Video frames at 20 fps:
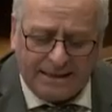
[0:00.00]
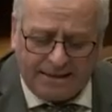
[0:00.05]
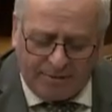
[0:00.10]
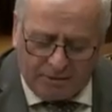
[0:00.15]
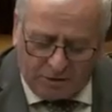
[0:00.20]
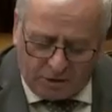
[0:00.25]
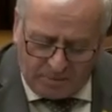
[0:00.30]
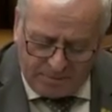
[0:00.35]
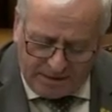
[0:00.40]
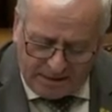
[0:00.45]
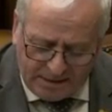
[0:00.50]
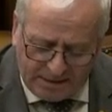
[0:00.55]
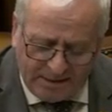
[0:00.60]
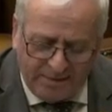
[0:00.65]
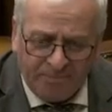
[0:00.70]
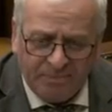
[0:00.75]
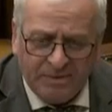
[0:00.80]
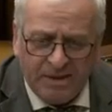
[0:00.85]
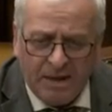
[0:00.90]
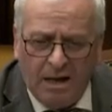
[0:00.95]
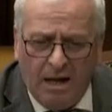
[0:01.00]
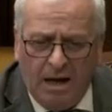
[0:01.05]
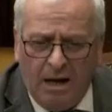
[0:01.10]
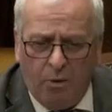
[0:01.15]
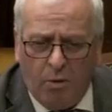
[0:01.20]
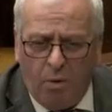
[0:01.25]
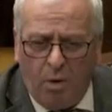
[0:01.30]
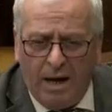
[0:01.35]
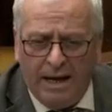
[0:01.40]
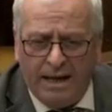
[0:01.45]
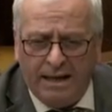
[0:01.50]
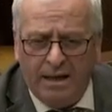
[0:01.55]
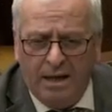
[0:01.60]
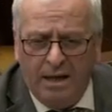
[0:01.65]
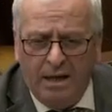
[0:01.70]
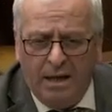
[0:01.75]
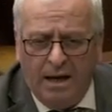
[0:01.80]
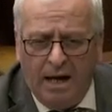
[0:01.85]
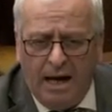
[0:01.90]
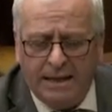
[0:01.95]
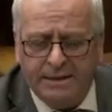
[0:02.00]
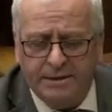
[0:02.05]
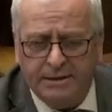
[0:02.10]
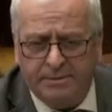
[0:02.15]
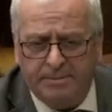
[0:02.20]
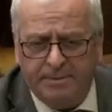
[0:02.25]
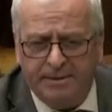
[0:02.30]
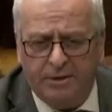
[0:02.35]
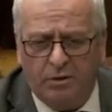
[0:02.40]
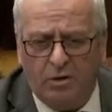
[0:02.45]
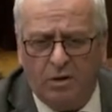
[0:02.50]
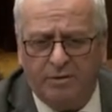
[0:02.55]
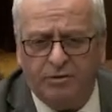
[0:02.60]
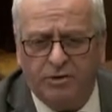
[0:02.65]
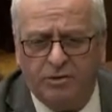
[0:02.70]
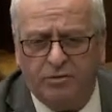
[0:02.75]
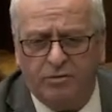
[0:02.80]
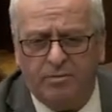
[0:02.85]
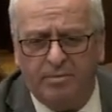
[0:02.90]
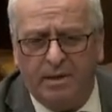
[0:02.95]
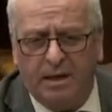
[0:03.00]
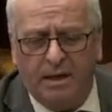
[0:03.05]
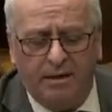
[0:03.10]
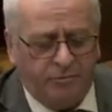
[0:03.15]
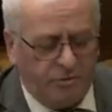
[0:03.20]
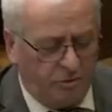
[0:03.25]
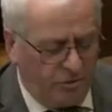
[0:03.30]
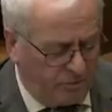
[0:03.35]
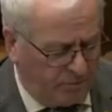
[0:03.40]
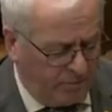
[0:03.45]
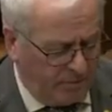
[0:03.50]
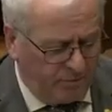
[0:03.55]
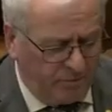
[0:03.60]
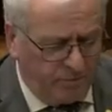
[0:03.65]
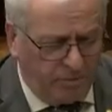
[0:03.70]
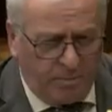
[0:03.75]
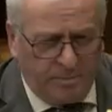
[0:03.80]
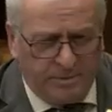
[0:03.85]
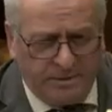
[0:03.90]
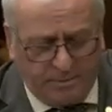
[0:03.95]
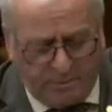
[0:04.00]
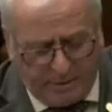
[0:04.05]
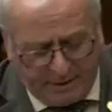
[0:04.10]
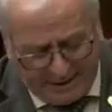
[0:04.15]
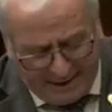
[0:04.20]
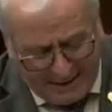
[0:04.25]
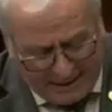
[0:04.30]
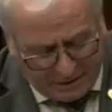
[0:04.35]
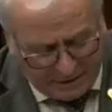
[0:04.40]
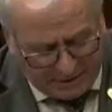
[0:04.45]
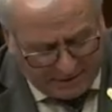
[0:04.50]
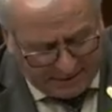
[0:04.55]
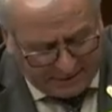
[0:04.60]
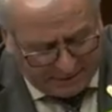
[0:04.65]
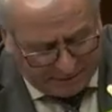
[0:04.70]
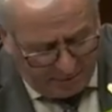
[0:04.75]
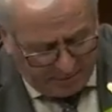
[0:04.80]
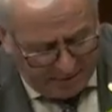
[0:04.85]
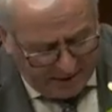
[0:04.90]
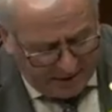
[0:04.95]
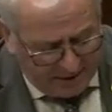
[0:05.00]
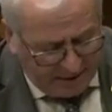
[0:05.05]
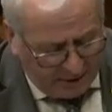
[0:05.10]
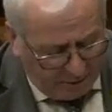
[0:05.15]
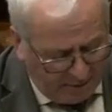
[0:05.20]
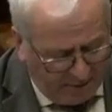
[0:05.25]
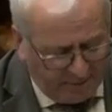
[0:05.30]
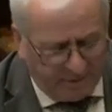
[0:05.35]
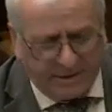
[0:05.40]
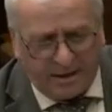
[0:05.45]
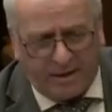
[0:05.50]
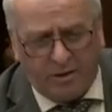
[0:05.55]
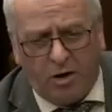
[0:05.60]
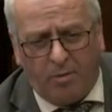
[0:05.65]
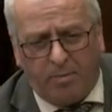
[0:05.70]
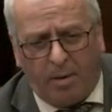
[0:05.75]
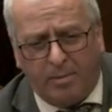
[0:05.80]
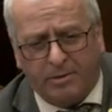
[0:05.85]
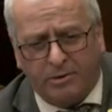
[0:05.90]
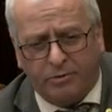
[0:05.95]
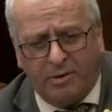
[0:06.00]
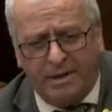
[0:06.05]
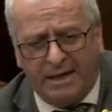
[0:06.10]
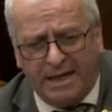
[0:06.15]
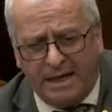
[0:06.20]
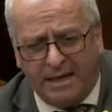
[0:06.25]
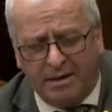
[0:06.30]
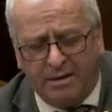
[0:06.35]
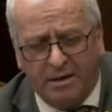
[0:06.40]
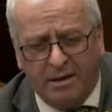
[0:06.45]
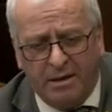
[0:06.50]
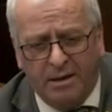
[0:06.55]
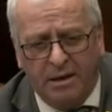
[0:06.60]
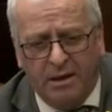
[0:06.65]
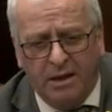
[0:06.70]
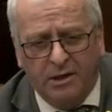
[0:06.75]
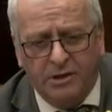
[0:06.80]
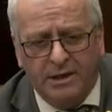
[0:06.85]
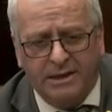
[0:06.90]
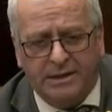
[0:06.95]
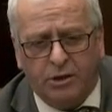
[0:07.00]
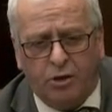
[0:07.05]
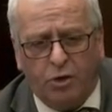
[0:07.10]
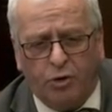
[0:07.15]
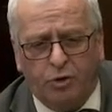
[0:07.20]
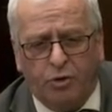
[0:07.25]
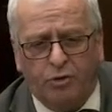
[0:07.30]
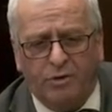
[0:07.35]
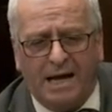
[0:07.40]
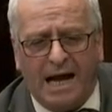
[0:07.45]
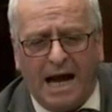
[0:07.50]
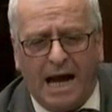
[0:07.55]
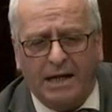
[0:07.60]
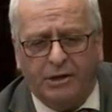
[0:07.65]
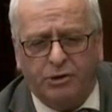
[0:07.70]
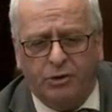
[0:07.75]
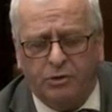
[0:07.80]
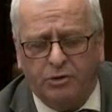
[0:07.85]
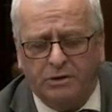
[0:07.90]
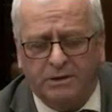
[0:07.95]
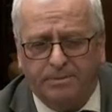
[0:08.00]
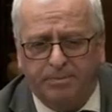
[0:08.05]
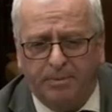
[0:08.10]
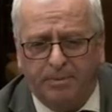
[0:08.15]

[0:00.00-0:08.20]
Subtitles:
committed. And why? And she's been told if she's from where the agency's from, India or wherever, they know about her, straight in. She has to go through an arduous